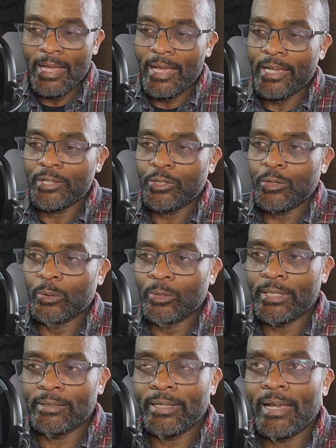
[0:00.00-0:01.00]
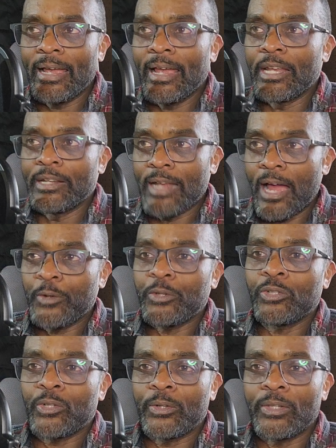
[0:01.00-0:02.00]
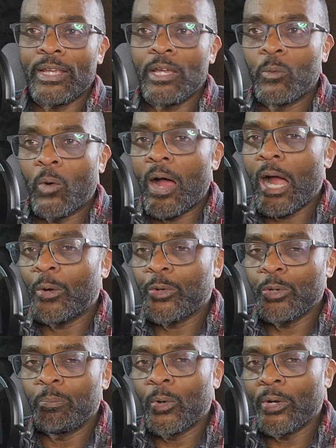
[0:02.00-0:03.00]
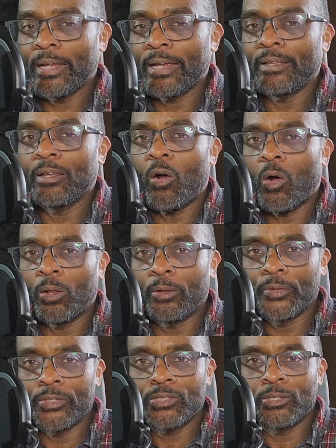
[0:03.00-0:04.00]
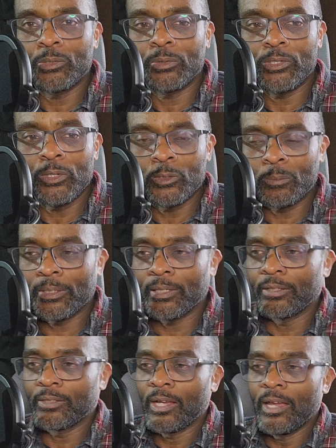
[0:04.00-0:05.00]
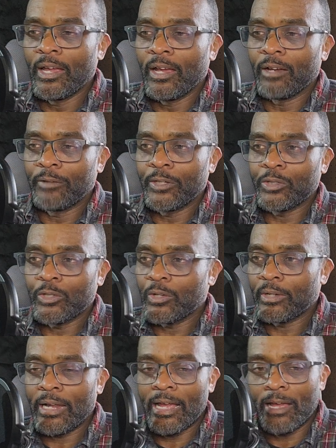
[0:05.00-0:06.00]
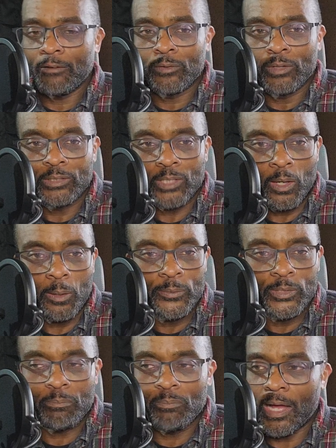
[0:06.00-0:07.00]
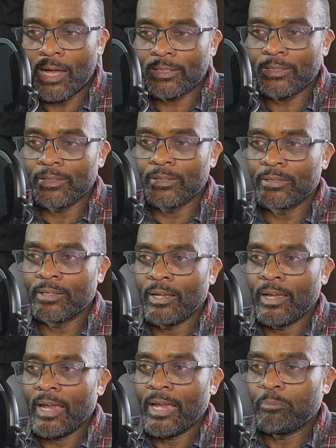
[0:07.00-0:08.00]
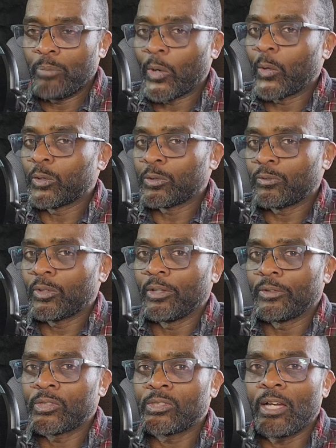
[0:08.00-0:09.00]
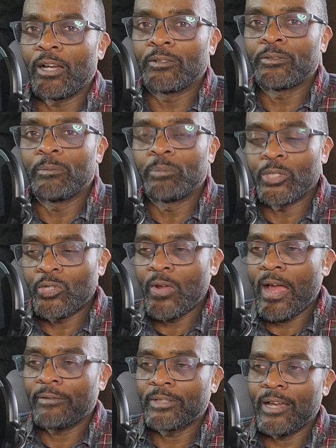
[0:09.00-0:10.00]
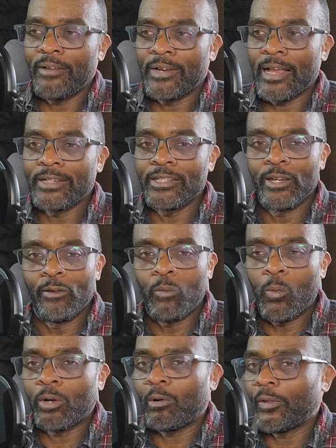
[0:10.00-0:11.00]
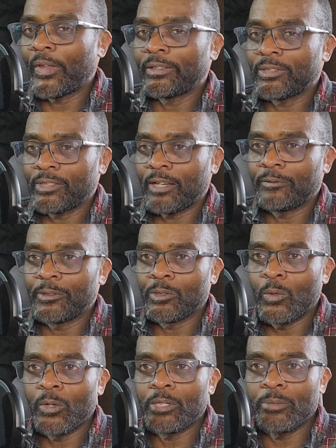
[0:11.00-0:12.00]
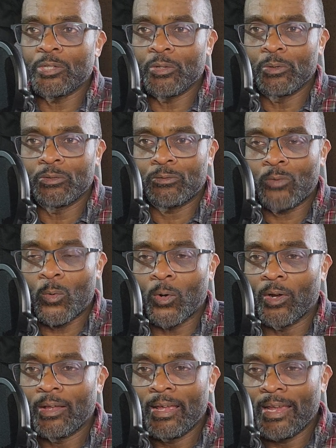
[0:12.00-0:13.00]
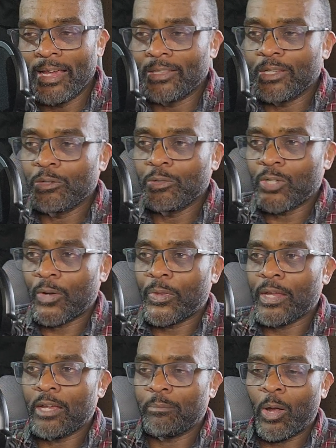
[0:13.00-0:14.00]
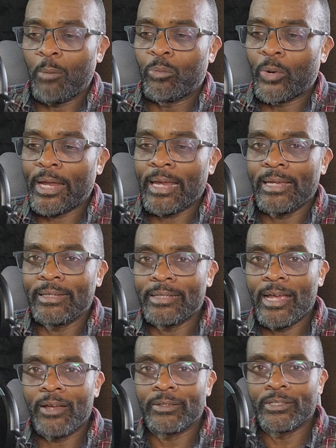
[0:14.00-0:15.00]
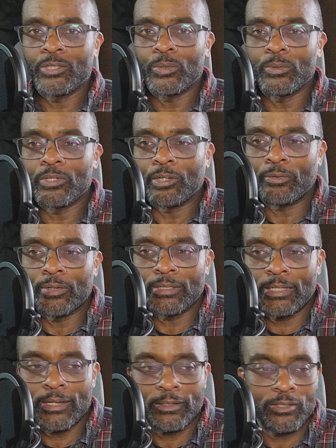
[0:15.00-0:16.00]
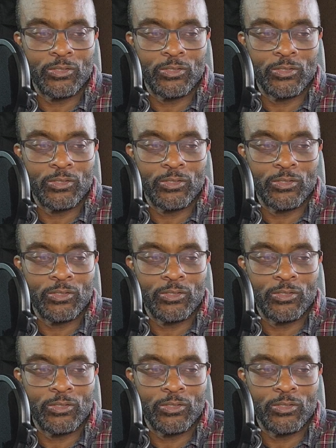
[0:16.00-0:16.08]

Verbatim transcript: And you look at that and now you start thinking, well, how are you putting all of this into use? Because eventually you're going to have tubs and boxes and barrels full of stuff, but you have to have an idea of what all that stuff is going to be used for. And then you start thinking about breaking it down into different kits.